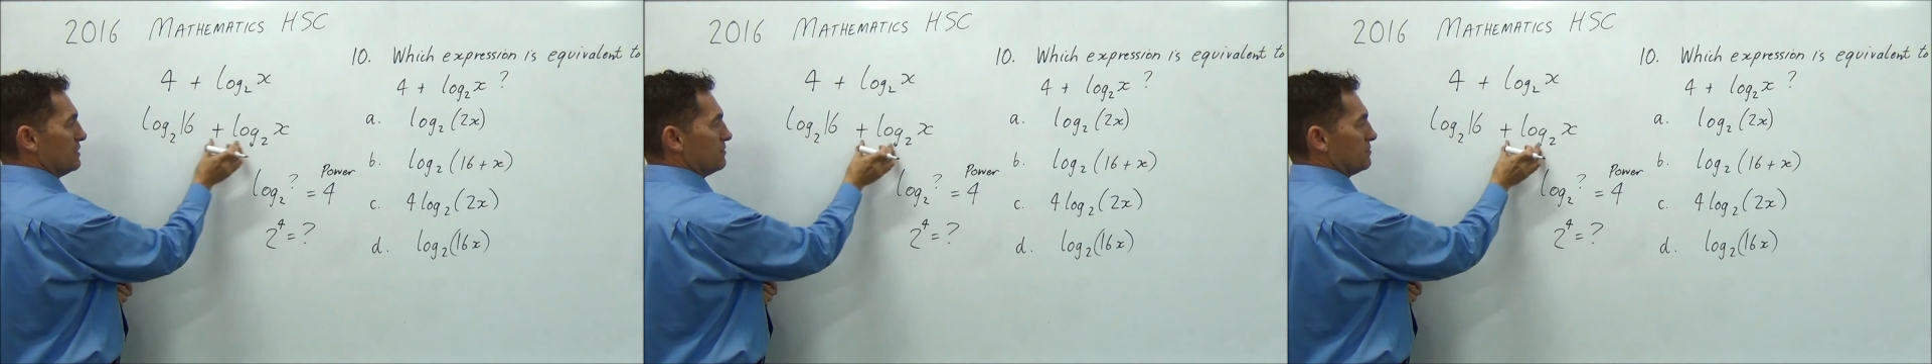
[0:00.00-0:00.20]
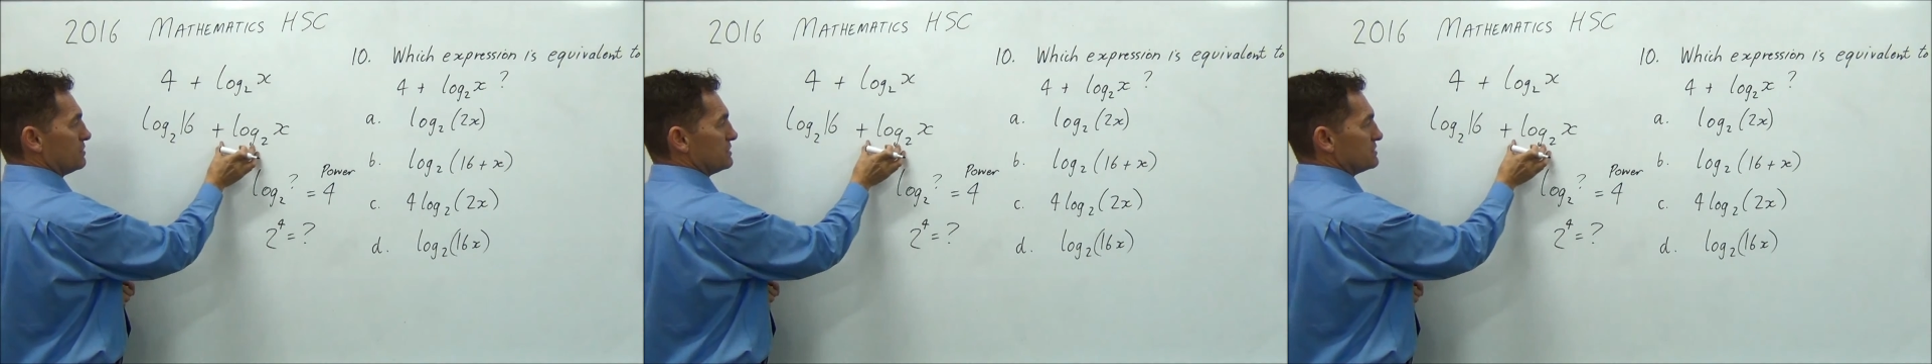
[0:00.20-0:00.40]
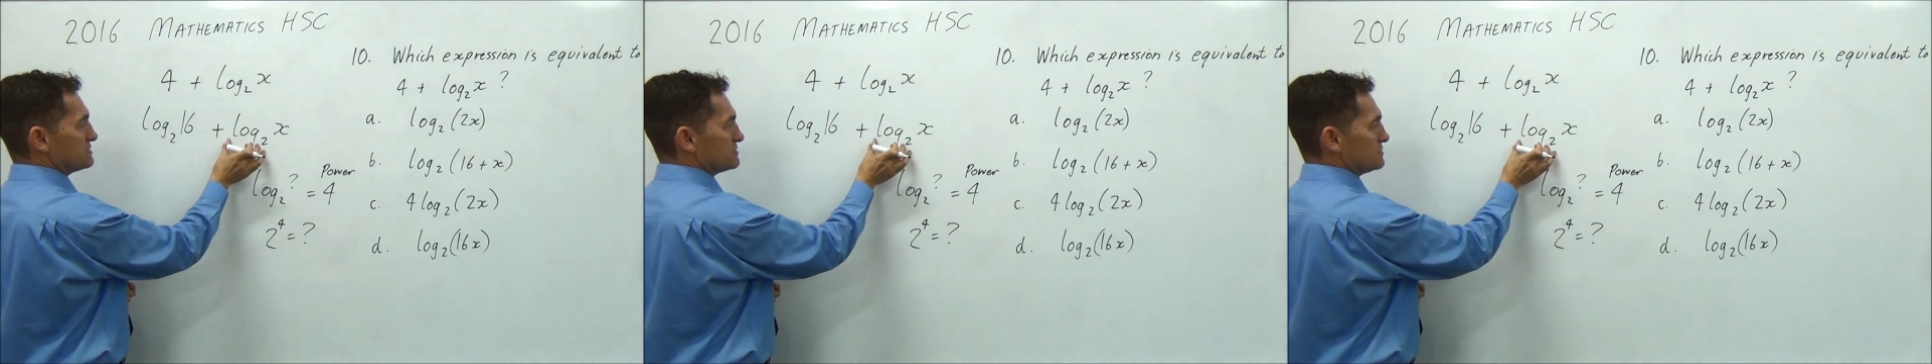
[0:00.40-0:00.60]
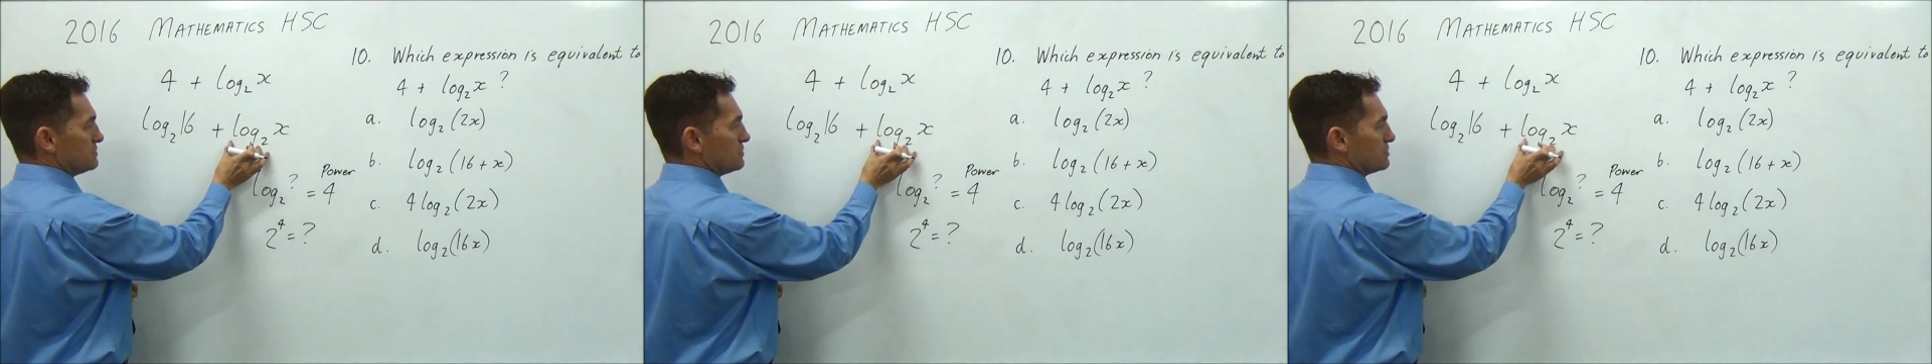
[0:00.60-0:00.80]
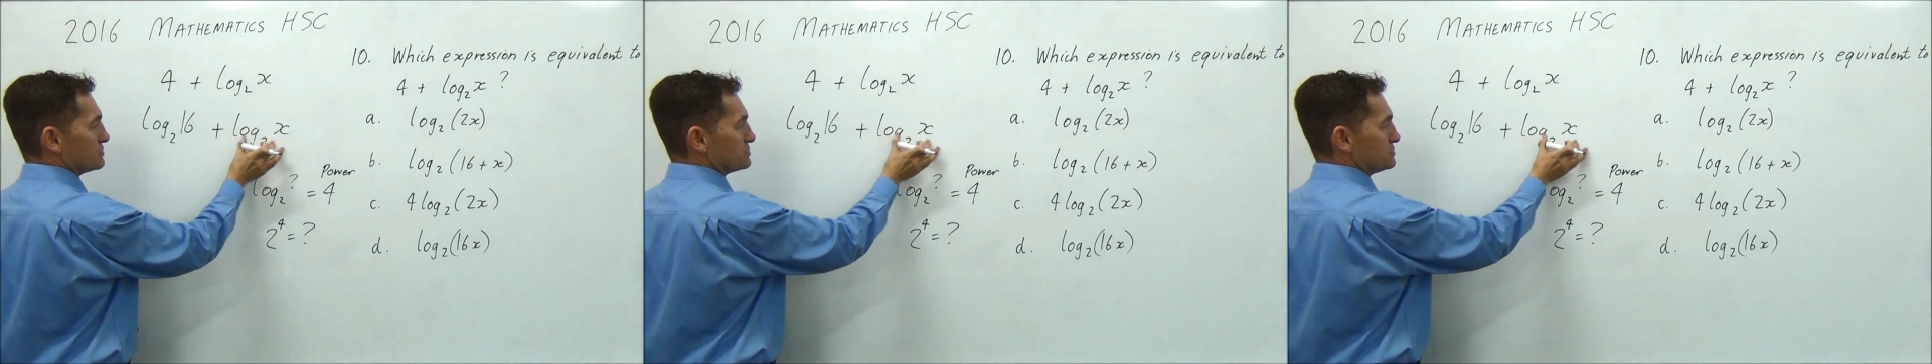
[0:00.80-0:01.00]
plus
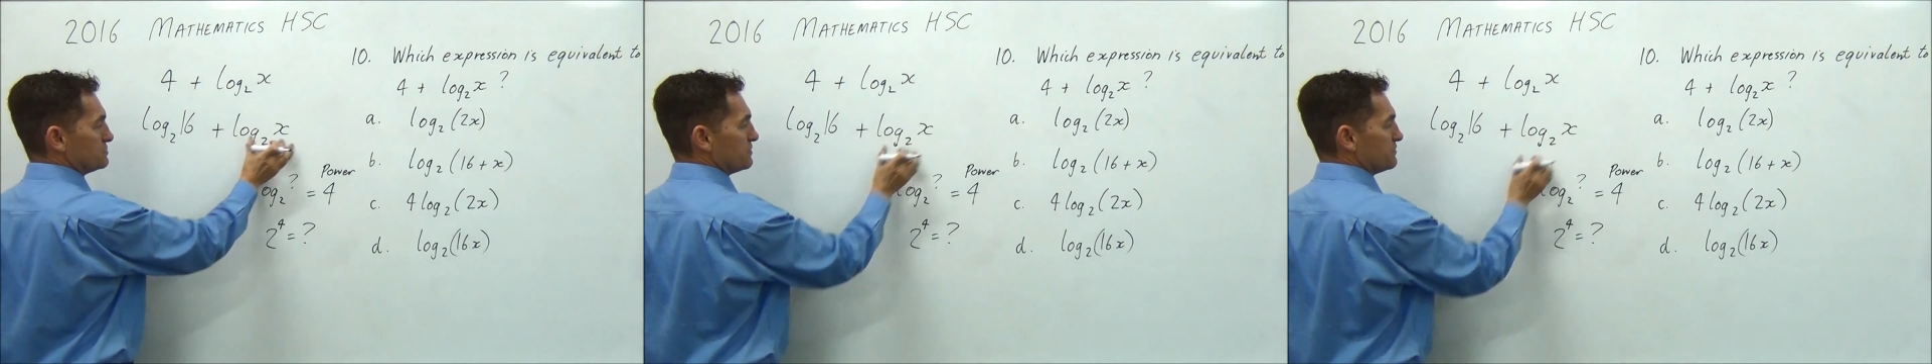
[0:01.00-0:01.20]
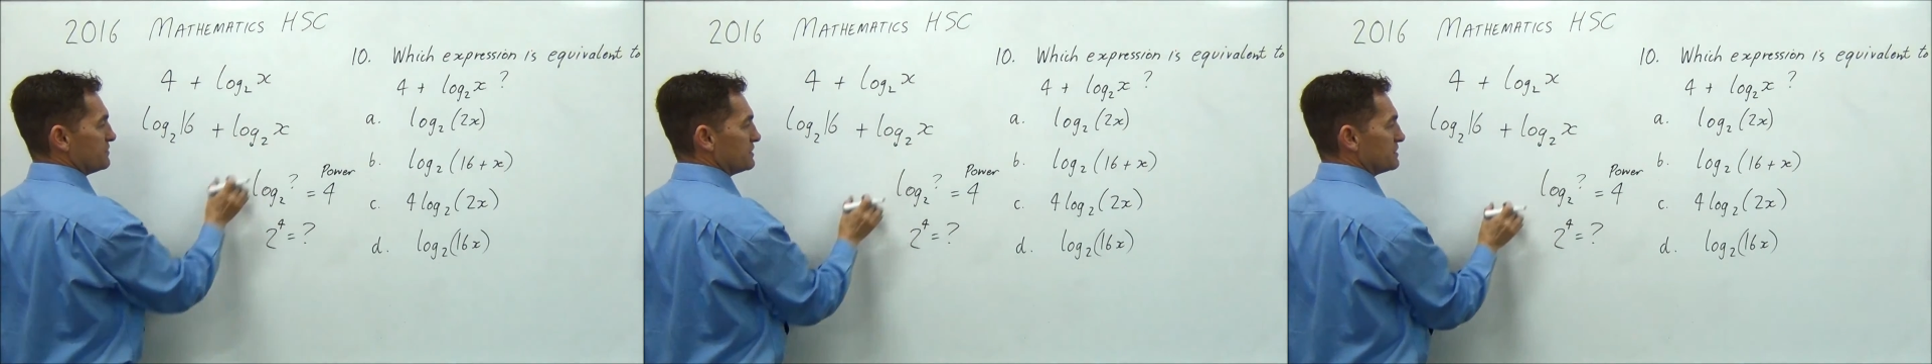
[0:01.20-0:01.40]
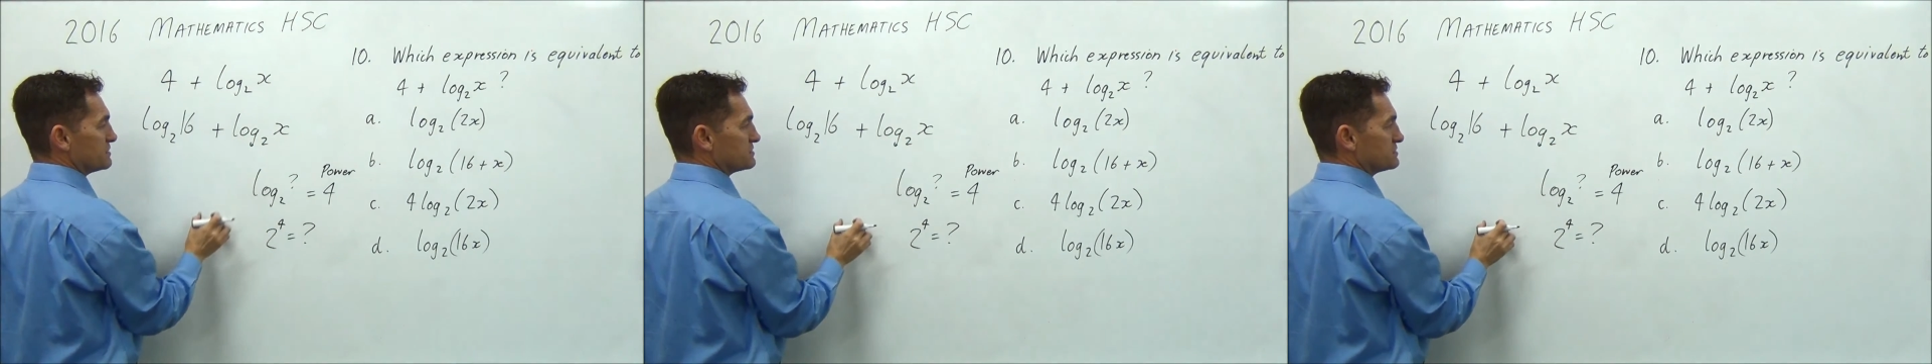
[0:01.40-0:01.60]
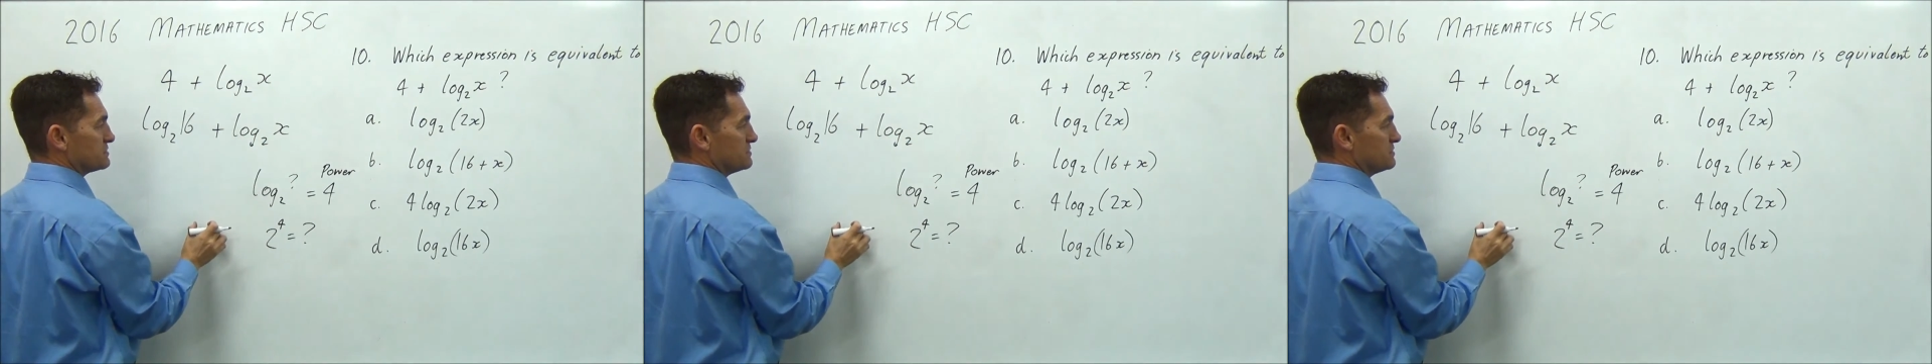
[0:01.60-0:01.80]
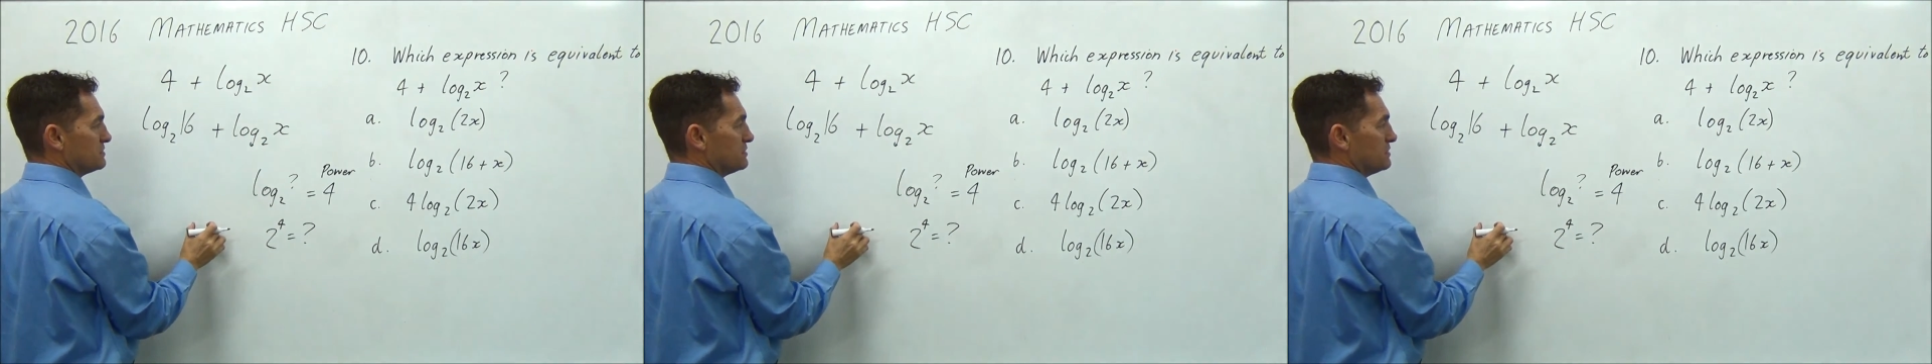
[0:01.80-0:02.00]
log 2 of
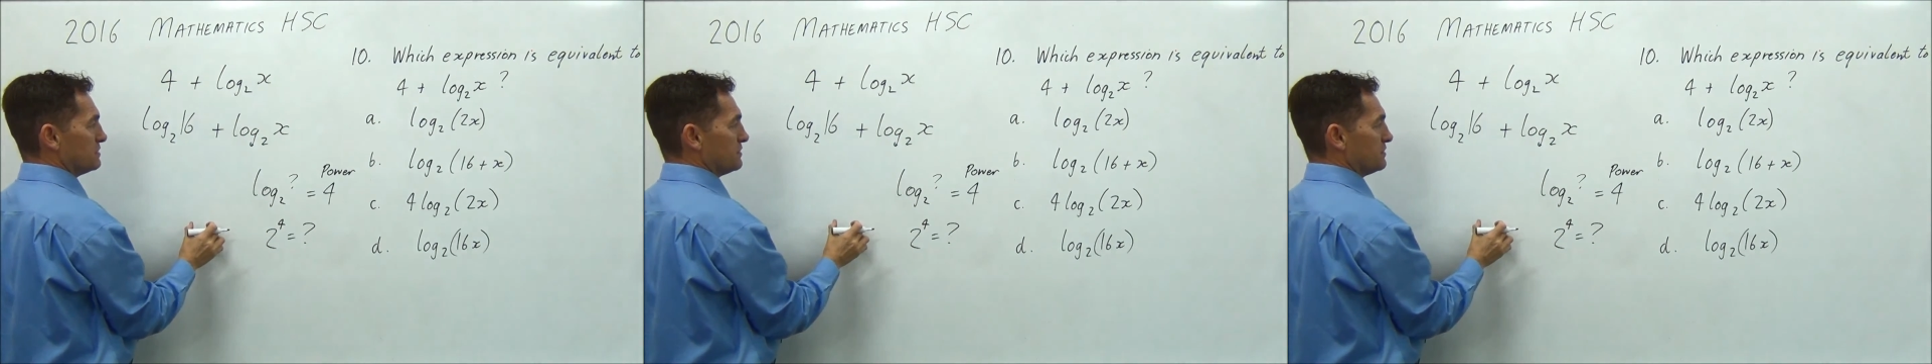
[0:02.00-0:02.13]
x,